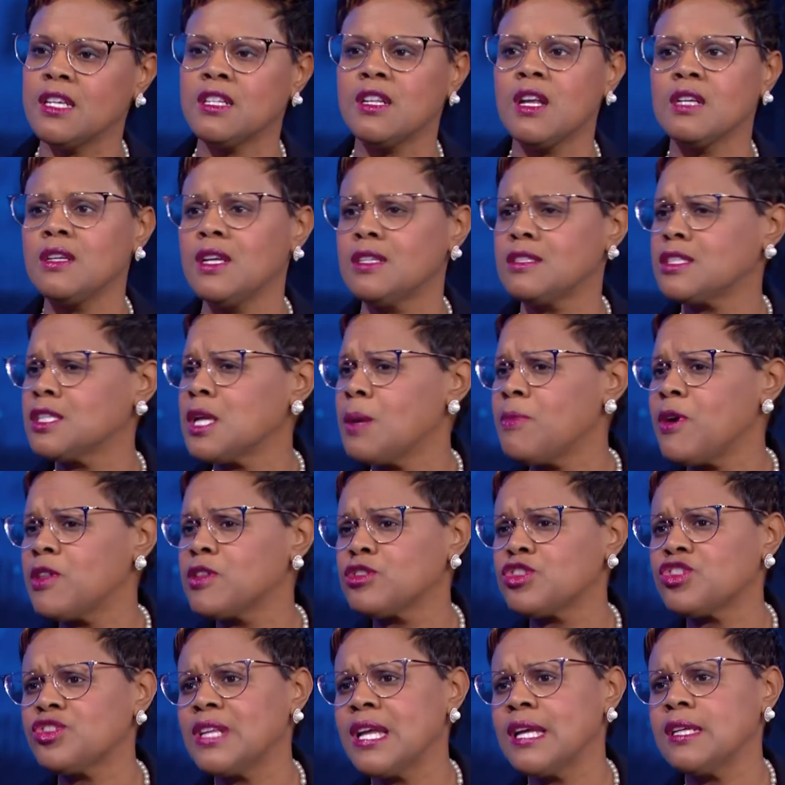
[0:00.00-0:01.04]
in some other
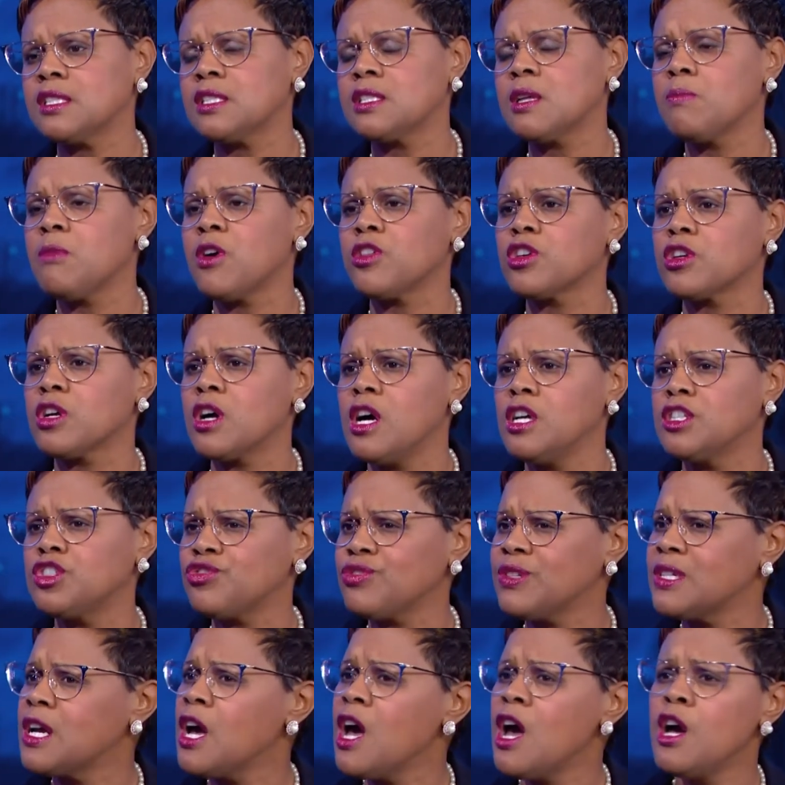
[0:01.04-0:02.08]
state, some other
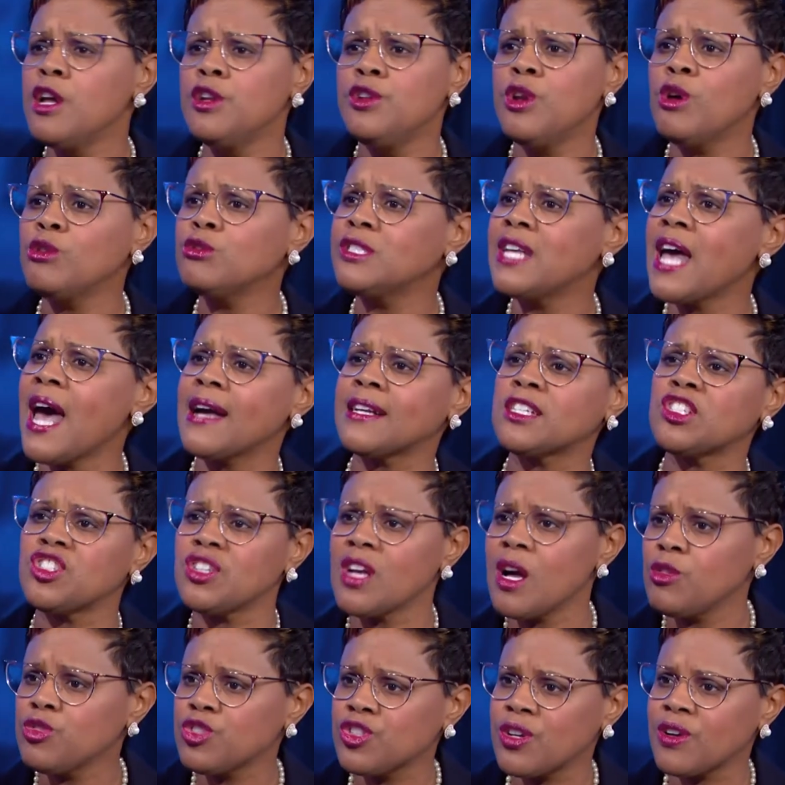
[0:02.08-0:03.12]
country. No tax
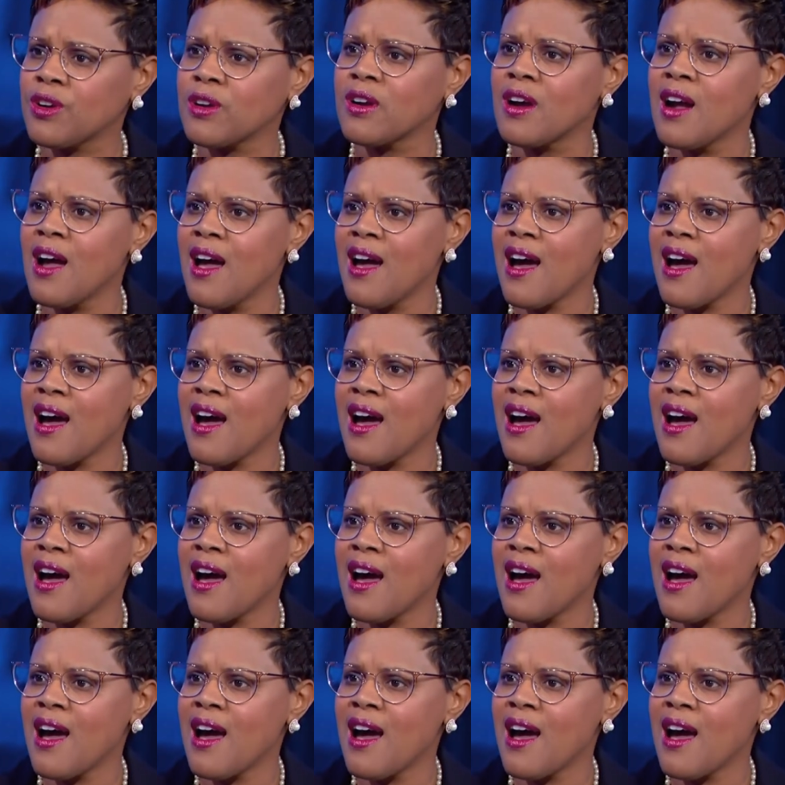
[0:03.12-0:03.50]
shelter.